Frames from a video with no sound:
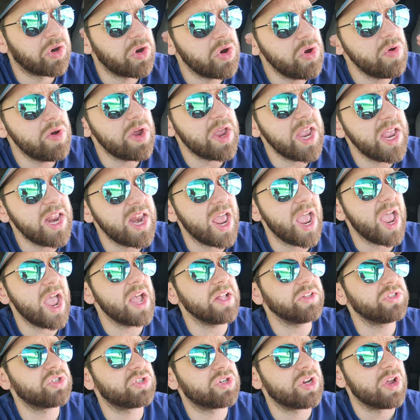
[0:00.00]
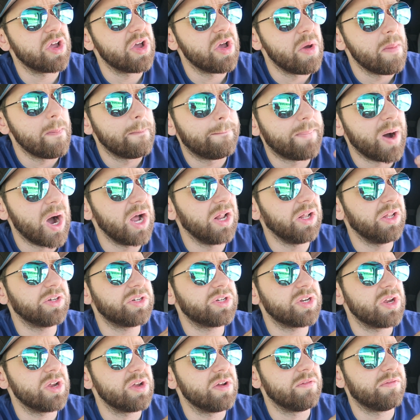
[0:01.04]
The new enhanced
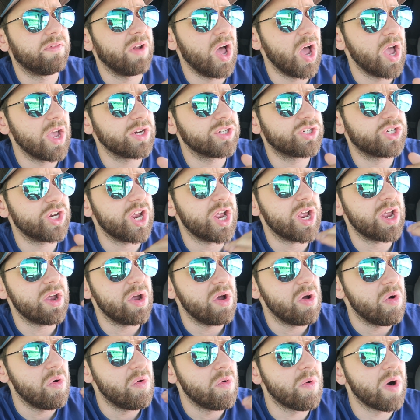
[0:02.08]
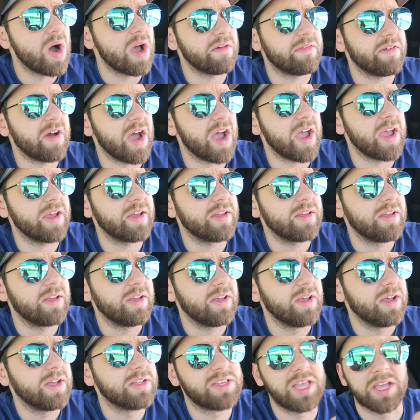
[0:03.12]
Pilot Flying J Wi-Fi.
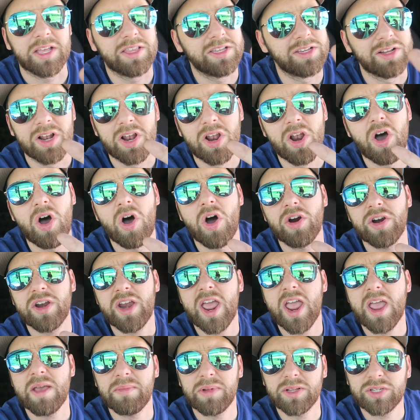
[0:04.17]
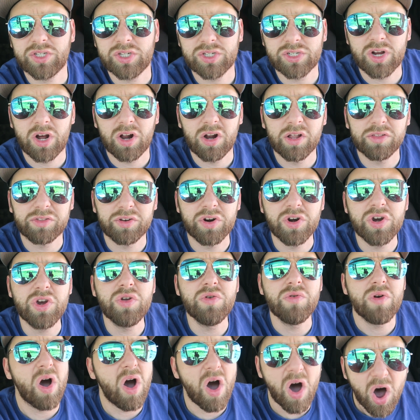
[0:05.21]
It's like this long name. Let's just call it their
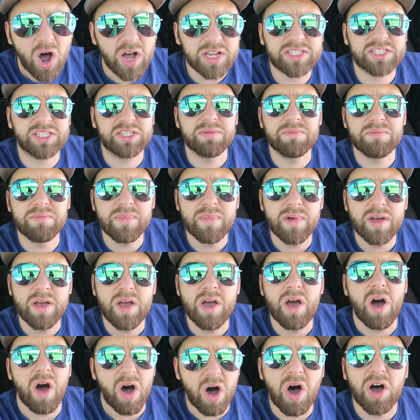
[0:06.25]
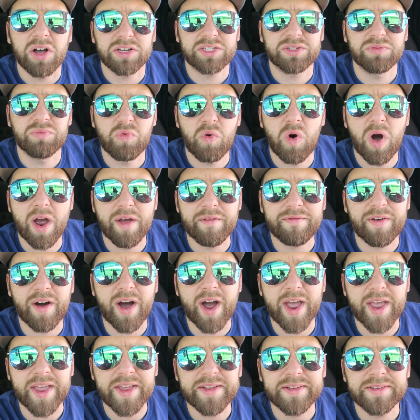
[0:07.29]
new awesome
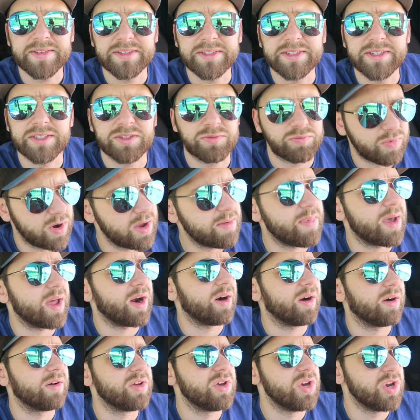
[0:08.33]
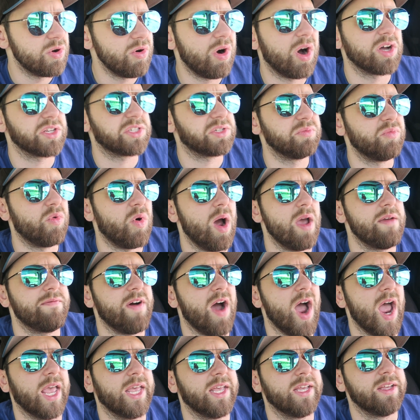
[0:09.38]
Wi-Fi. It's way better. New awesome
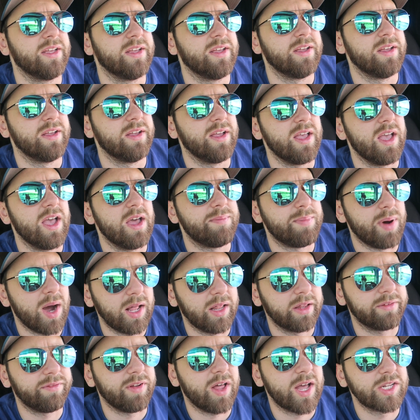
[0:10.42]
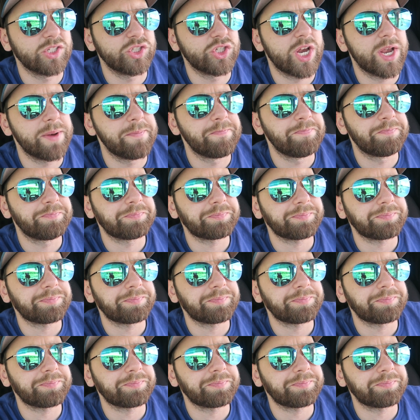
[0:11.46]
Wi-Fi at Pilot Flying J.